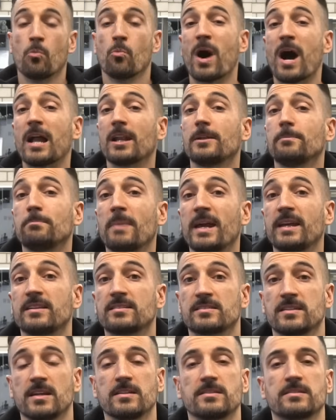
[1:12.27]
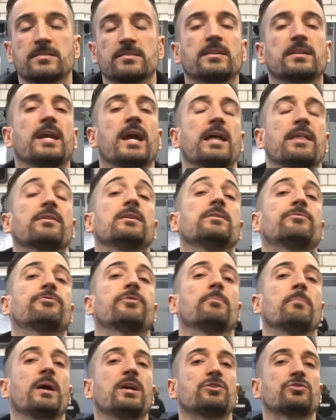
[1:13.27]
And while it makes sense to gather
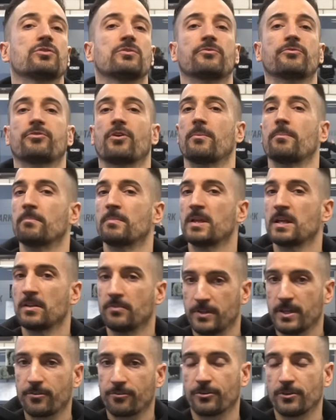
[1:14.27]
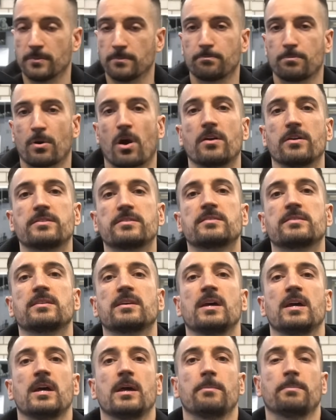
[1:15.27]
information from different parts,
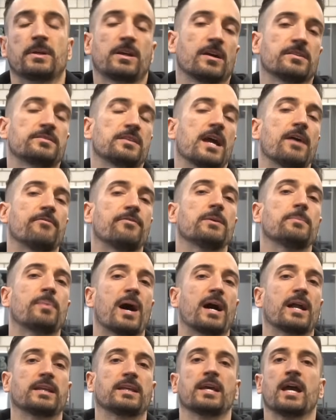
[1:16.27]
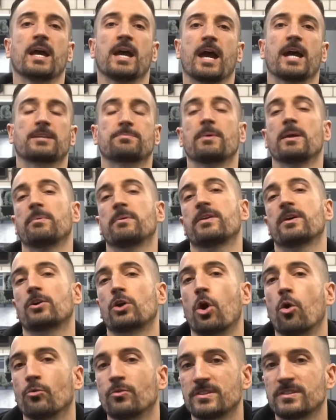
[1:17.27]
because everybody has maybe their
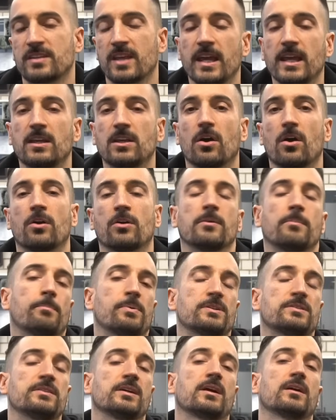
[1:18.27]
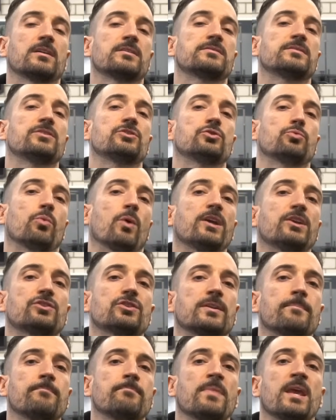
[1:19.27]
own take on a particular
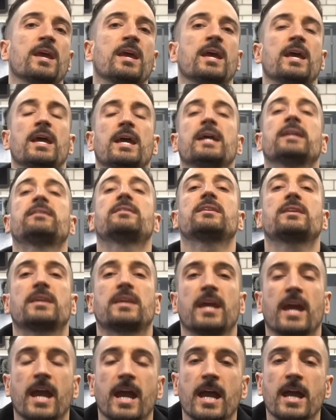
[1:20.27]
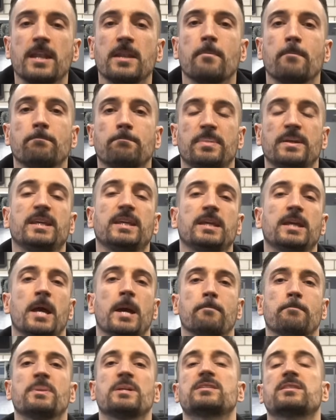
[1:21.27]
situation, it can be
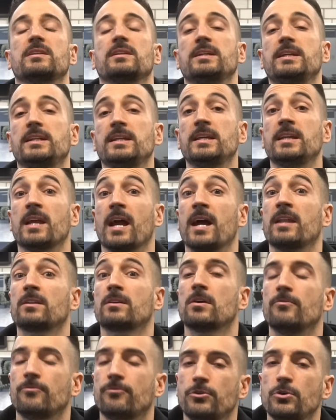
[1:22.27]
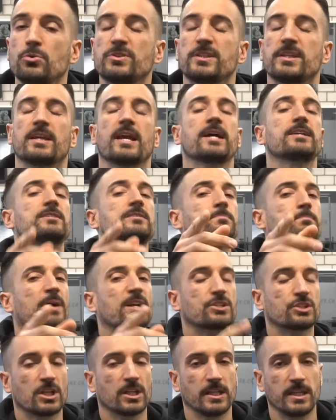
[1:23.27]
misleading and confusing,
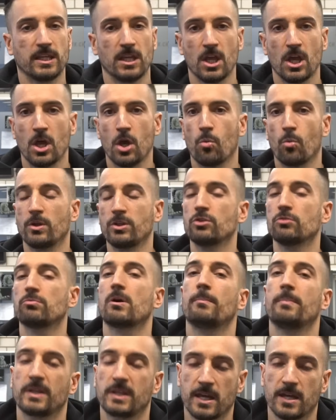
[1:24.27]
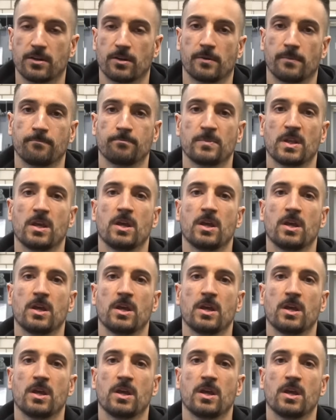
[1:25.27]
especially when you're a beginner.